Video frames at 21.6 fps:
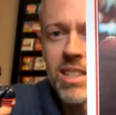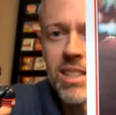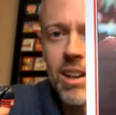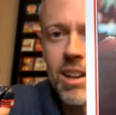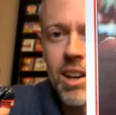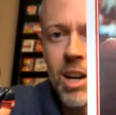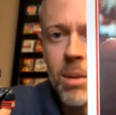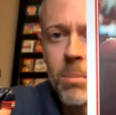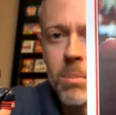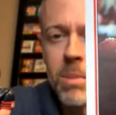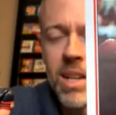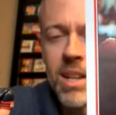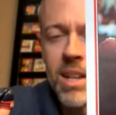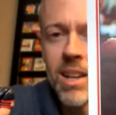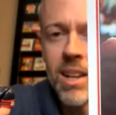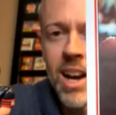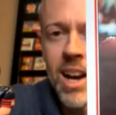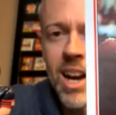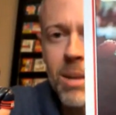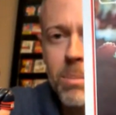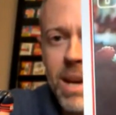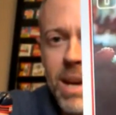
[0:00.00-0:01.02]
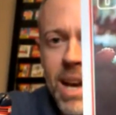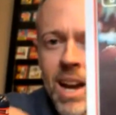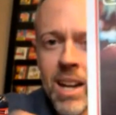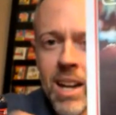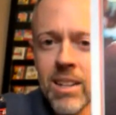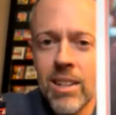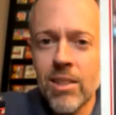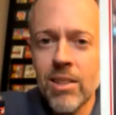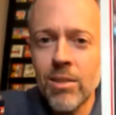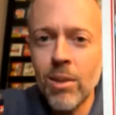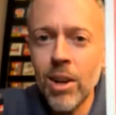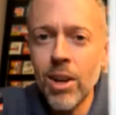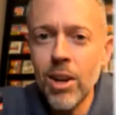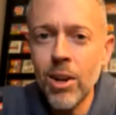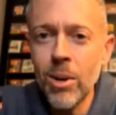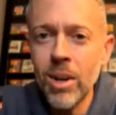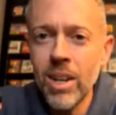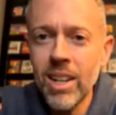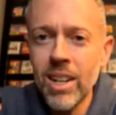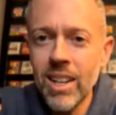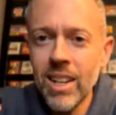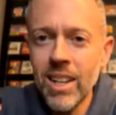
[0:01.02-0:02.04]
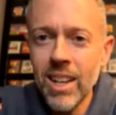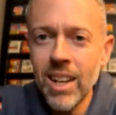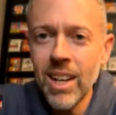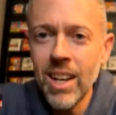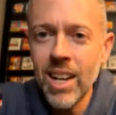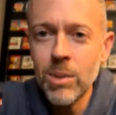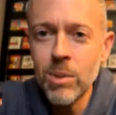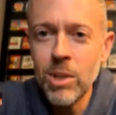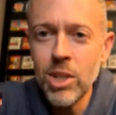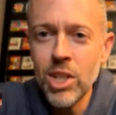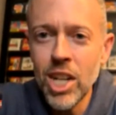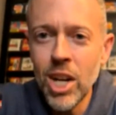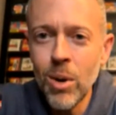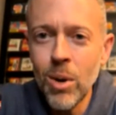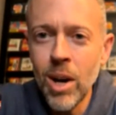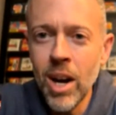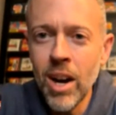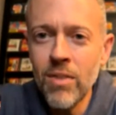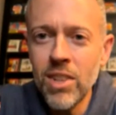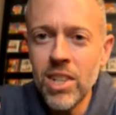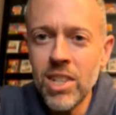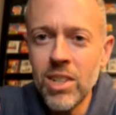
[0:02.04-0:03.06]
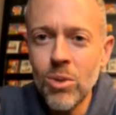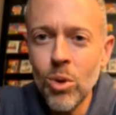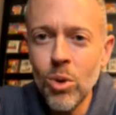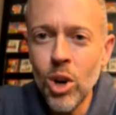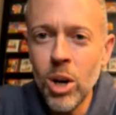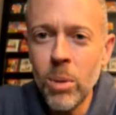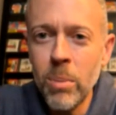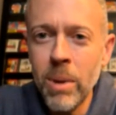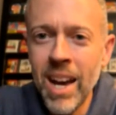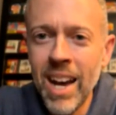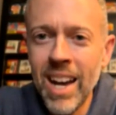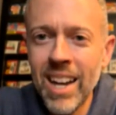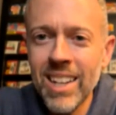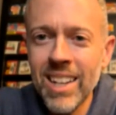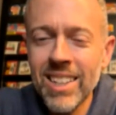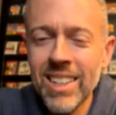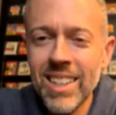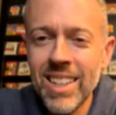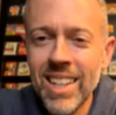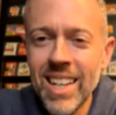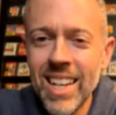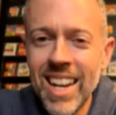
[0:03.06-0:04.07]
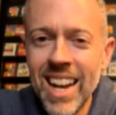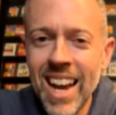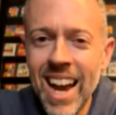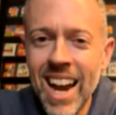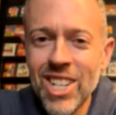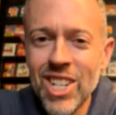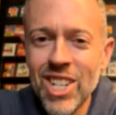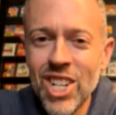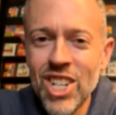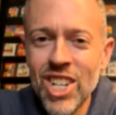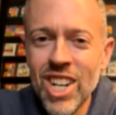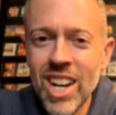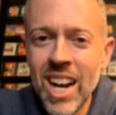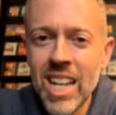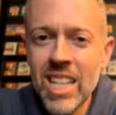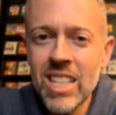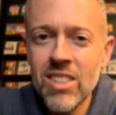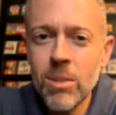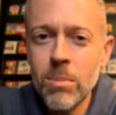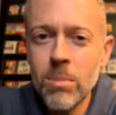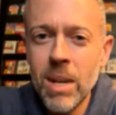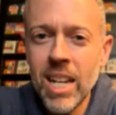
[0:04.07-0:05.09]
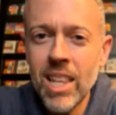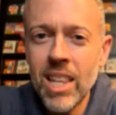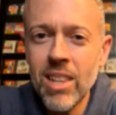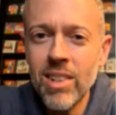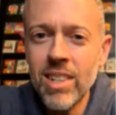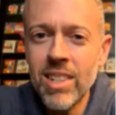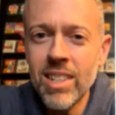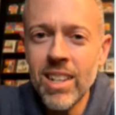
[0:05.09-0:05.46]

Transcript: the arm being cocked back to throw as we show off these quarterback in-action shots from 83